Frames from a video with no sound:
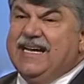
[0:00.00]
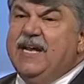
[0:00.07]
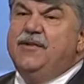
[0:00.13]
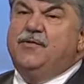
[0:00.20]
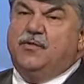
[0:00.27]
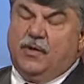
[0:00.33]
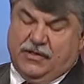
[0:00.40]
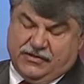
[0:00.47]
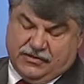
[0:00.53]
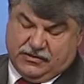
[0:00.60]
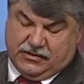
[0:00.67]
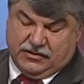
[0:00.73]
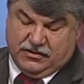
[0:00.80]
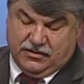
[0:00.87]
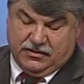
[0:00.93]
interest,
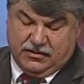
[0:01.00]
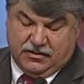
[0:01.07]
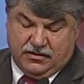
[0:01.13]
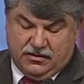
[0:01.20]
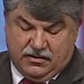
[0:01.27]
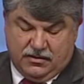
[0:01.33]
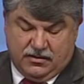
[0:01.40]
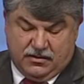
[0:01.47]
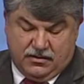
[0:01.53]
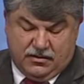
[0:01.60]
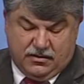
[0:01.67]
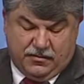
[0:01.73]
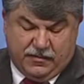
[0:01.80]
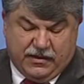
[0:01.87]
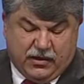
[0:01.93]

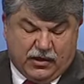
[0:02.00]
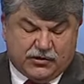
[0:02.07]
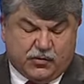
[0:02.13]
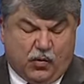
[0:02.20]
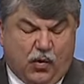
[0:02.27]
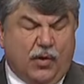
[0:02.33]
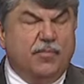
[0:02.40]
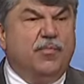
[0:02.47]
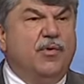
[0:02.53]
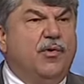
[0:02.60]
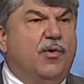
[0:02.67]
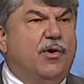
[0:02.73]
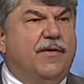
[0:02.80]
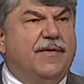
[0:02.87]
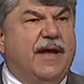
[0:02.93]
because we're
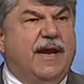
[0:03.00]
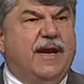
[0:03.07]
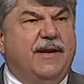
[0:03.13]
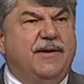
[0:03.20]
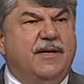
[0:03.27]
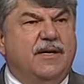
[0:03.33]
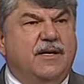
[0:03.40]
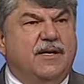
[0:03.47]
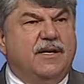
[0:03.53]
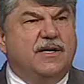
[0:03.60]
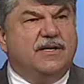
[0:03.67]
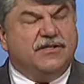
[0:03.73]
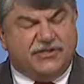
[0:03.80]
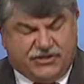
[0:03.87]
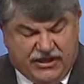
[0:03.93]
more than
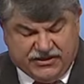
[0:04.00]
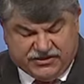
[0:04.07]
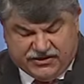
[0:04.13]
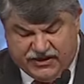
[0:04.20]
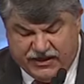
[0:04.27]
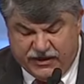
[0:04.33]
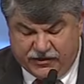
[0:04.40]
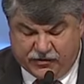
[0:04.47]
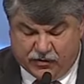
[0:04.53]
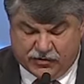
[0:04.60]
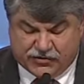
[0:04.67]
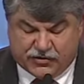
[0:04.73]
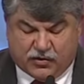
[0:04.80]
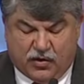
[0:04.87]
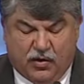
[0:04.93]
just an
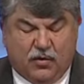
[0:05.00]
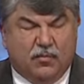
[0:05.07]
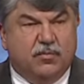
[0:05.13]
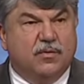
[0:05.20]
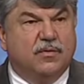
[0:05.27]
interest group.